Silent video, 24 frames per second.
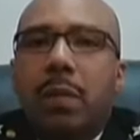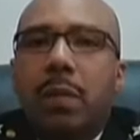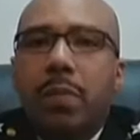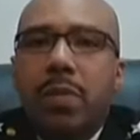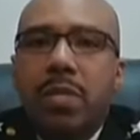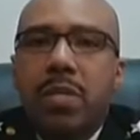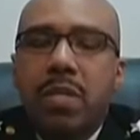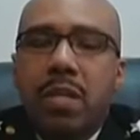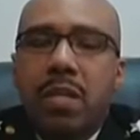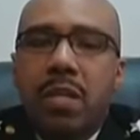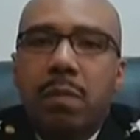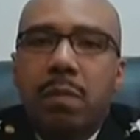uh,
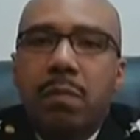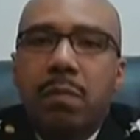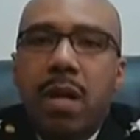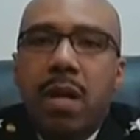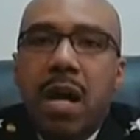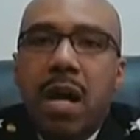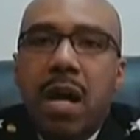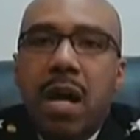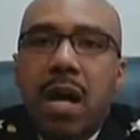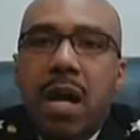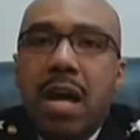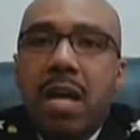p.m.,
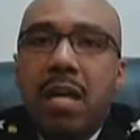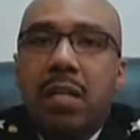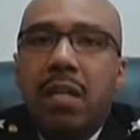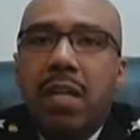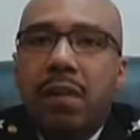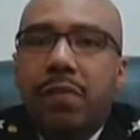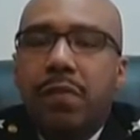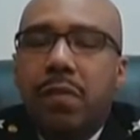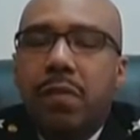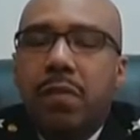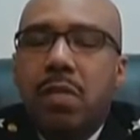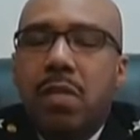I had
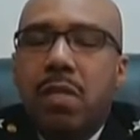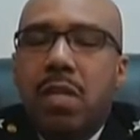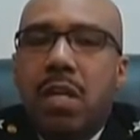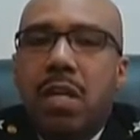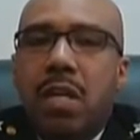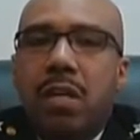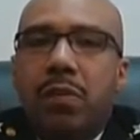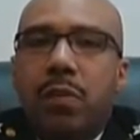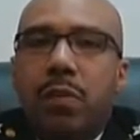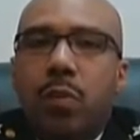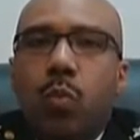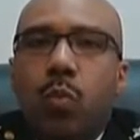left the,
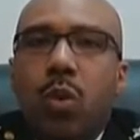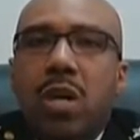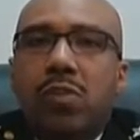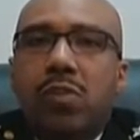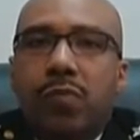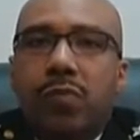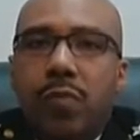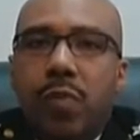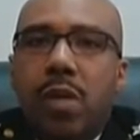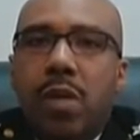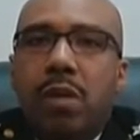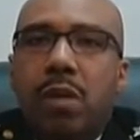uh, the,
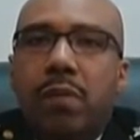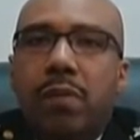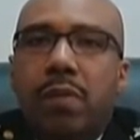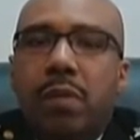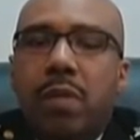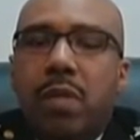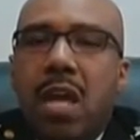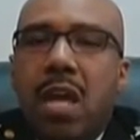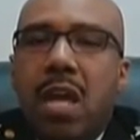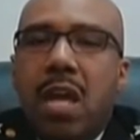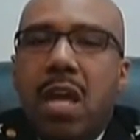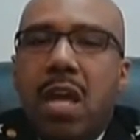west front of the
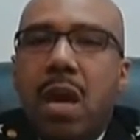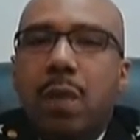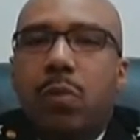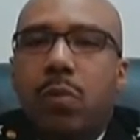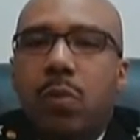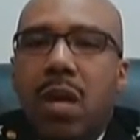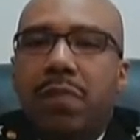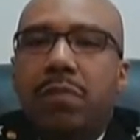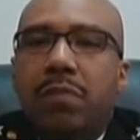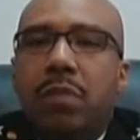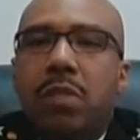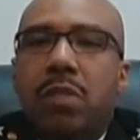
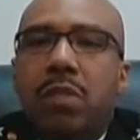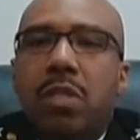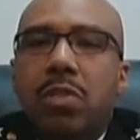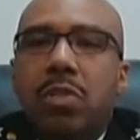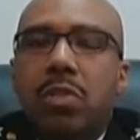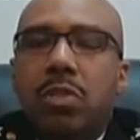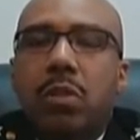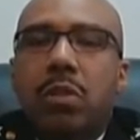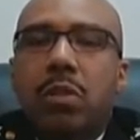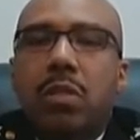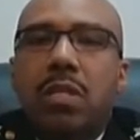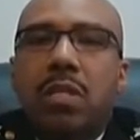Capitol after
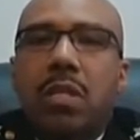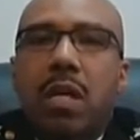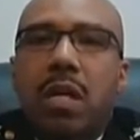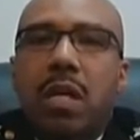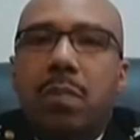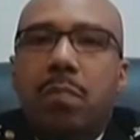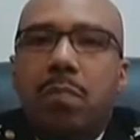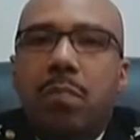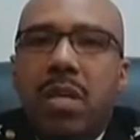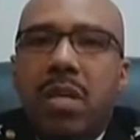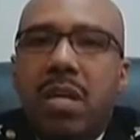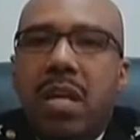initially
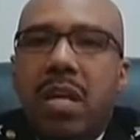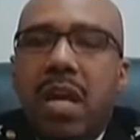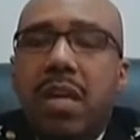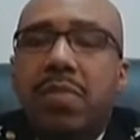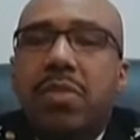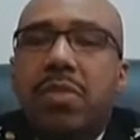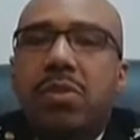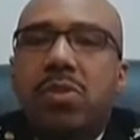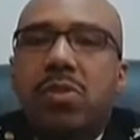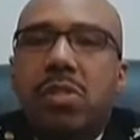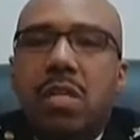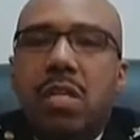uh, being
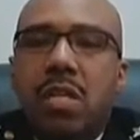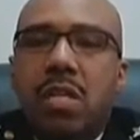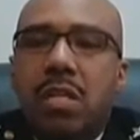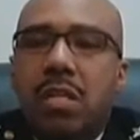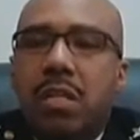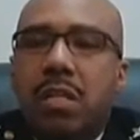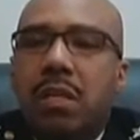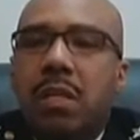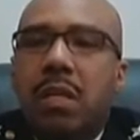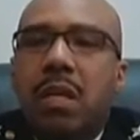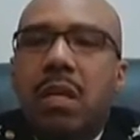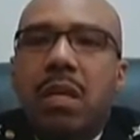at the
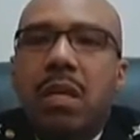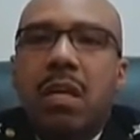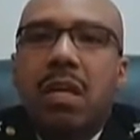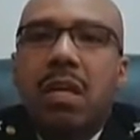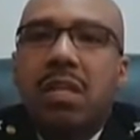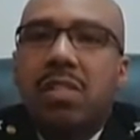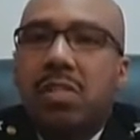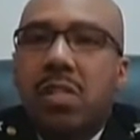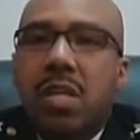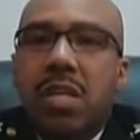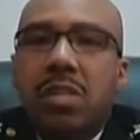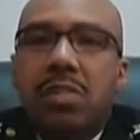scene,
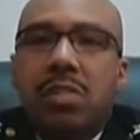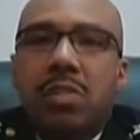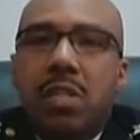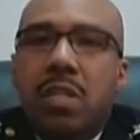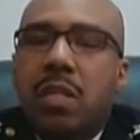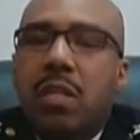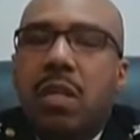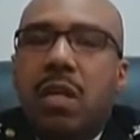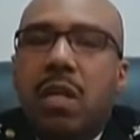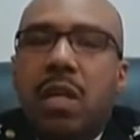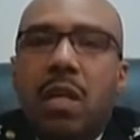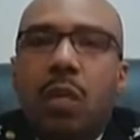
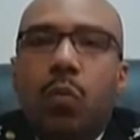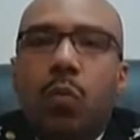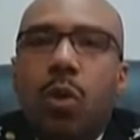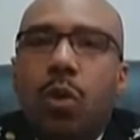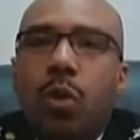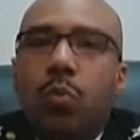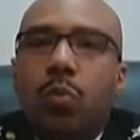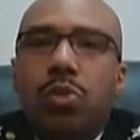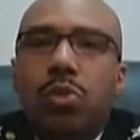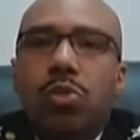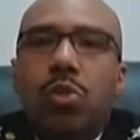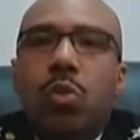assessing uh,
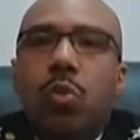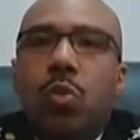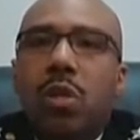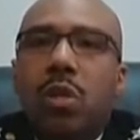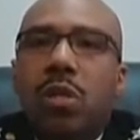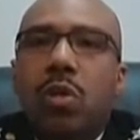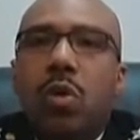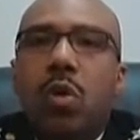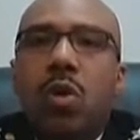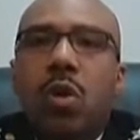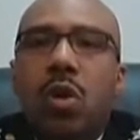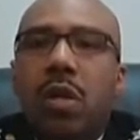what was
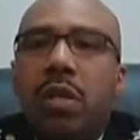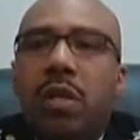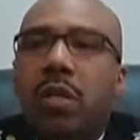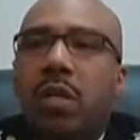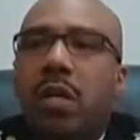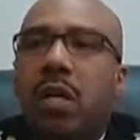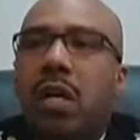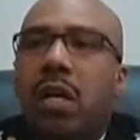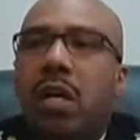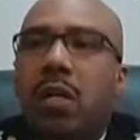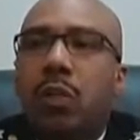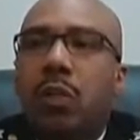going
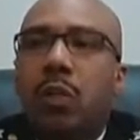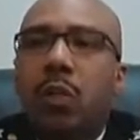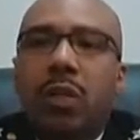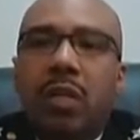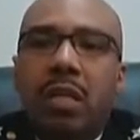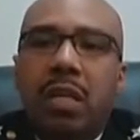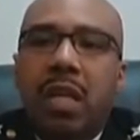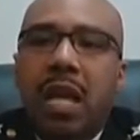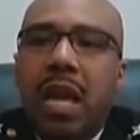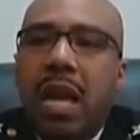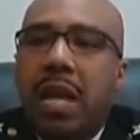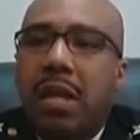on, uh,
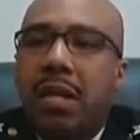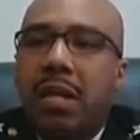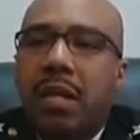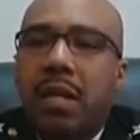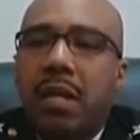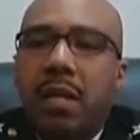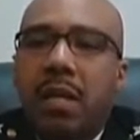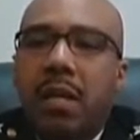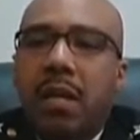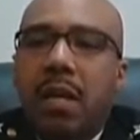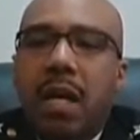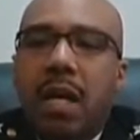looking
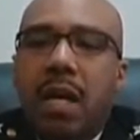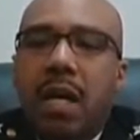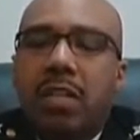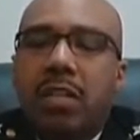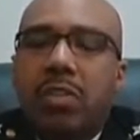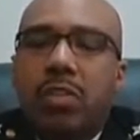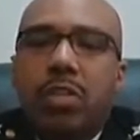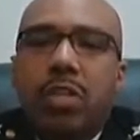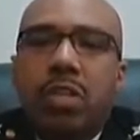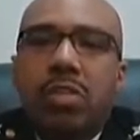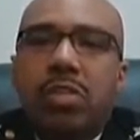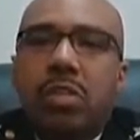at
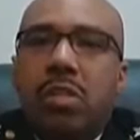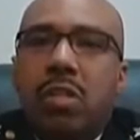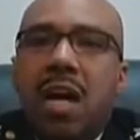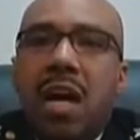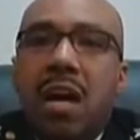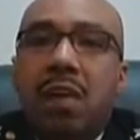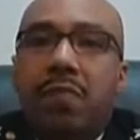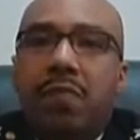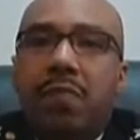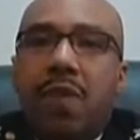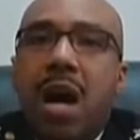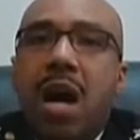just
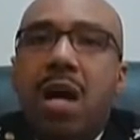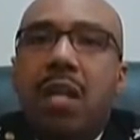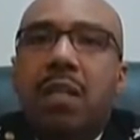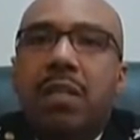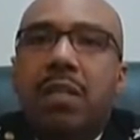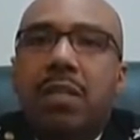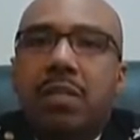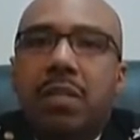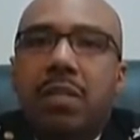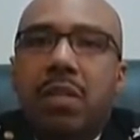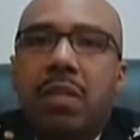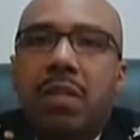how
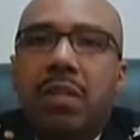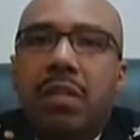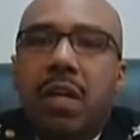violent